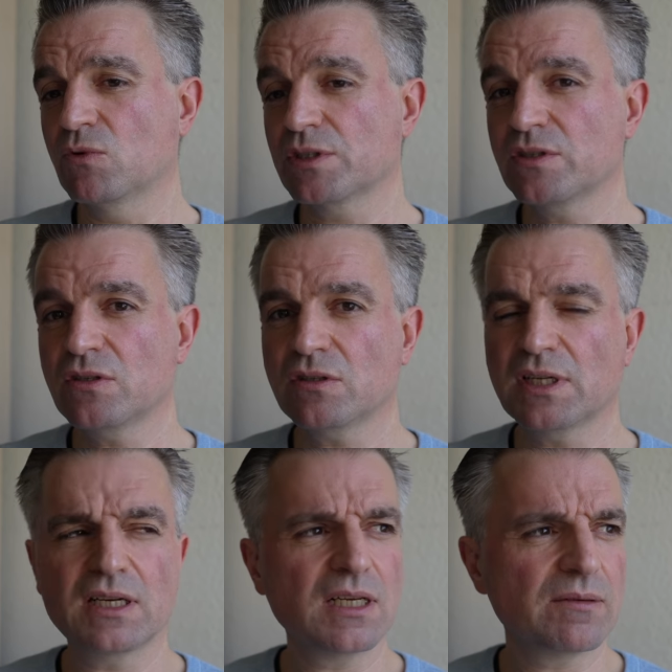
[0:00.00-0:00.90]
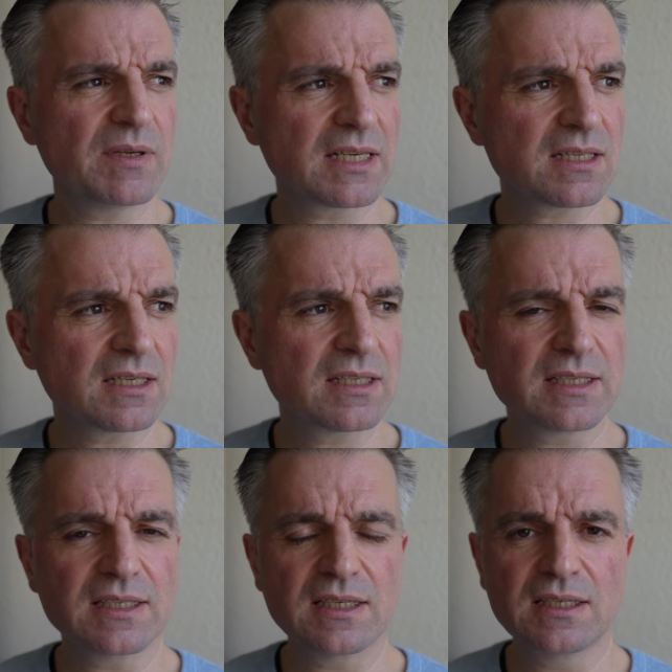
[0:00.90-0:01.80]
was not exactly
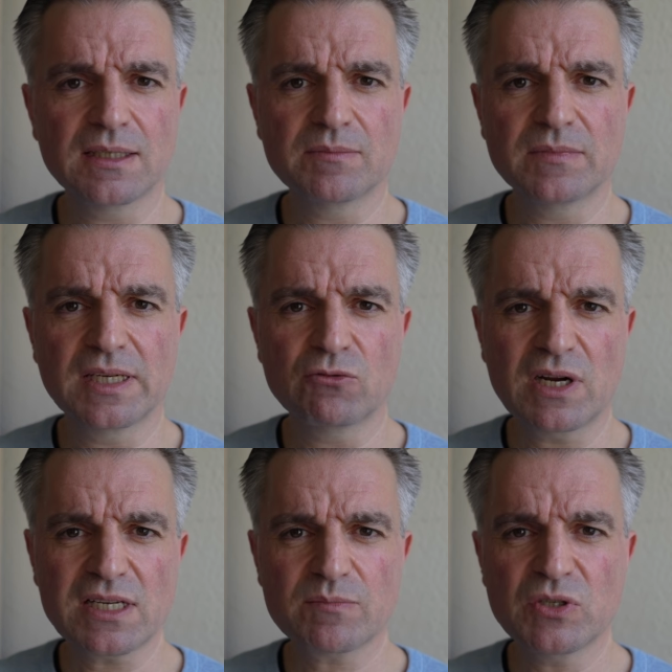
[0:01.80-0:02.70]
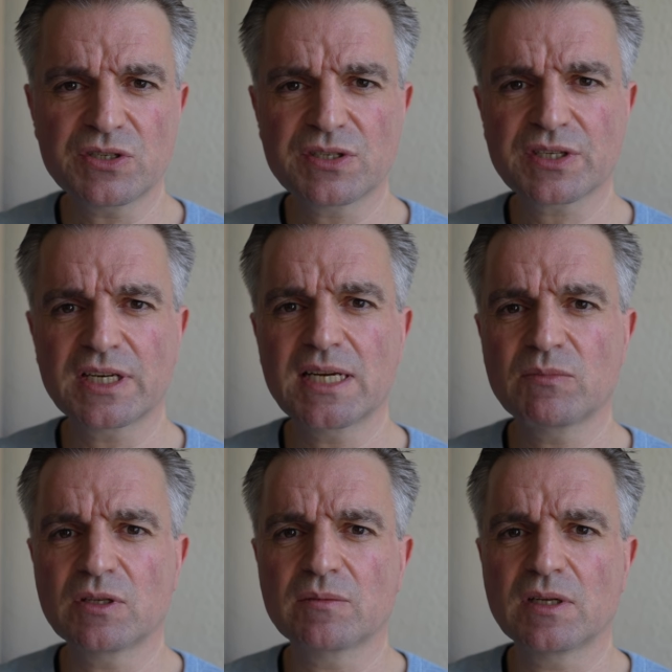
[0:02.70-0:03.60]
the Erasmus
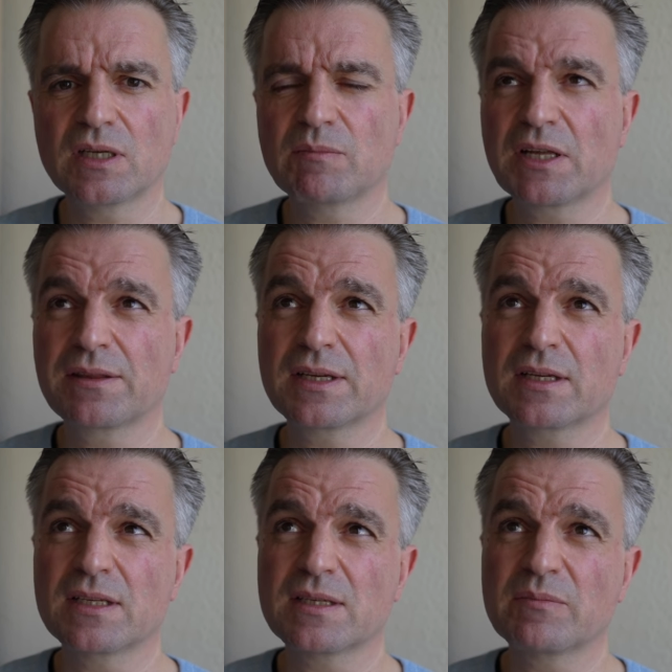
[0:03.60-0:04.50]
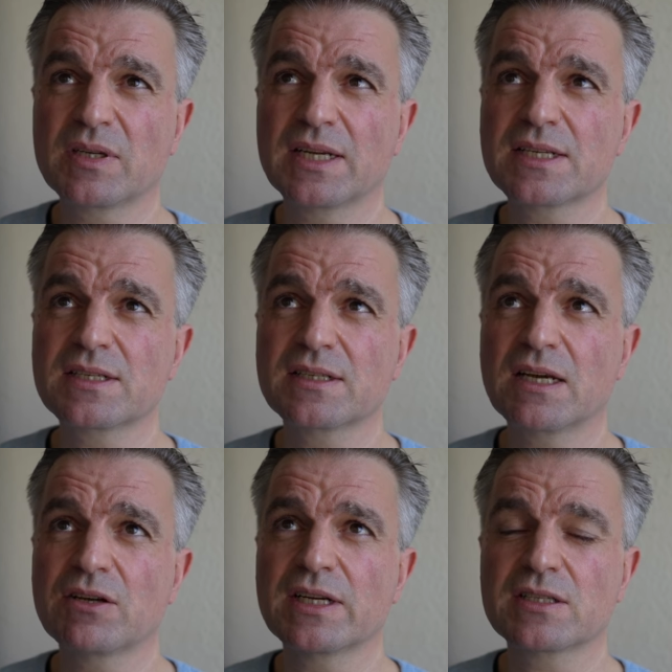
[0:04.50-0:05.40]
scheme that I think is in place
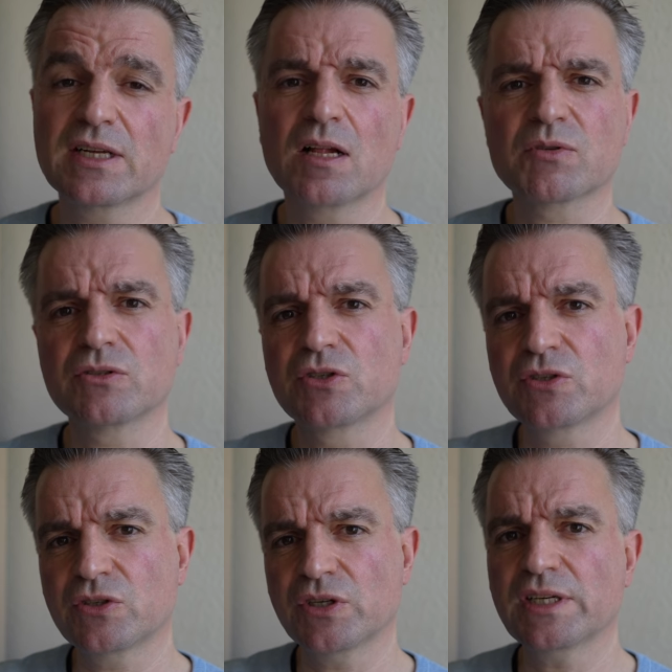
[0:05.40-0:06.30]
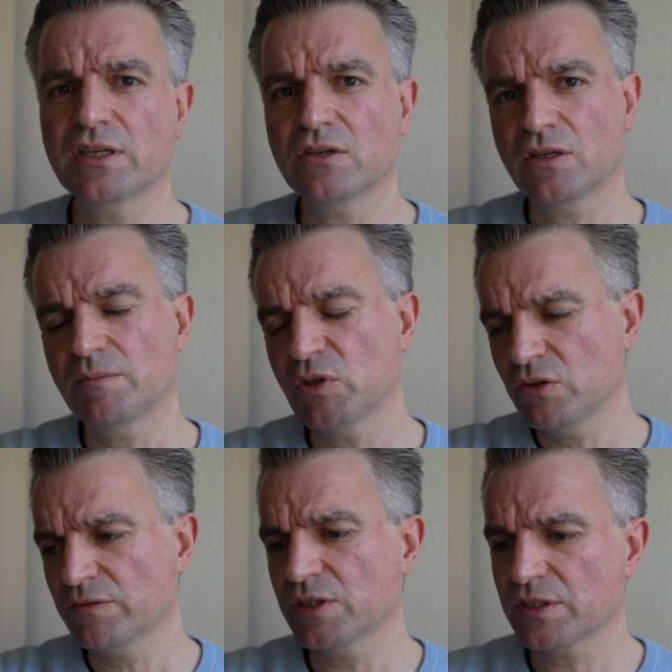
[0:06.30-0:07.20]
nowadays that helps you study at
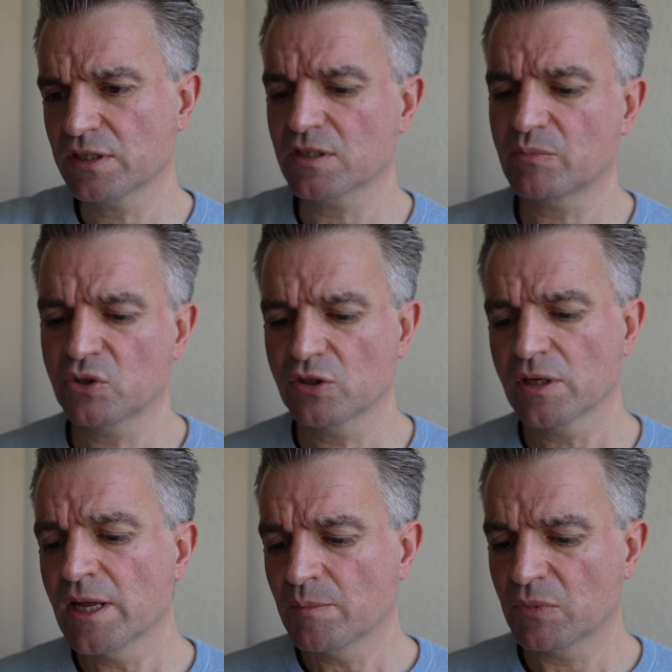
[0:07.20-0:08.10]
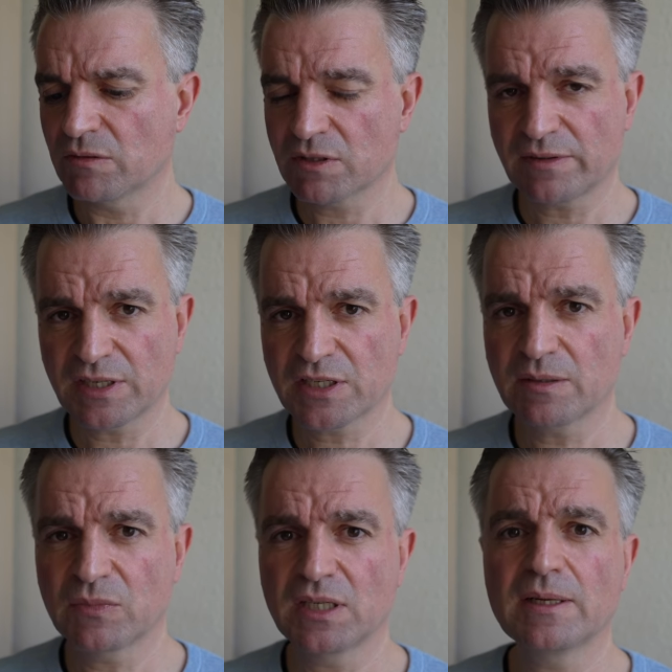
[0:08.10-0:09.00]
universities abroad, but it was very
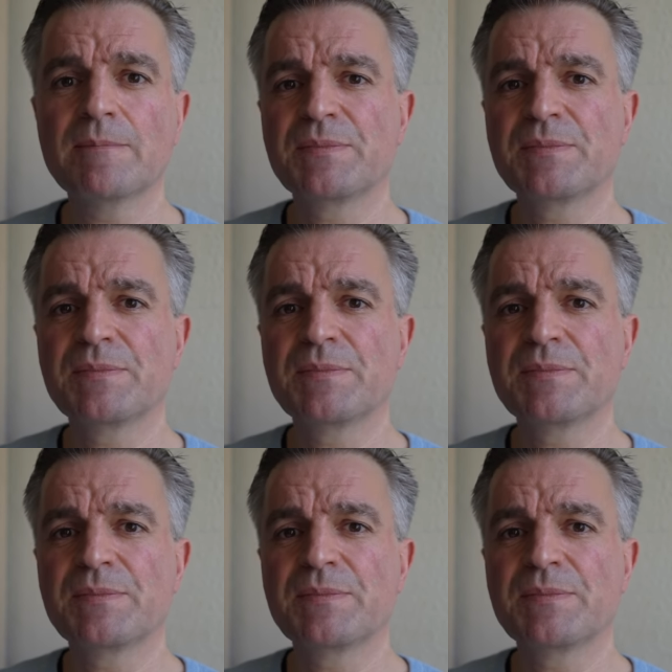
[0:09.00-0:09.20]
similar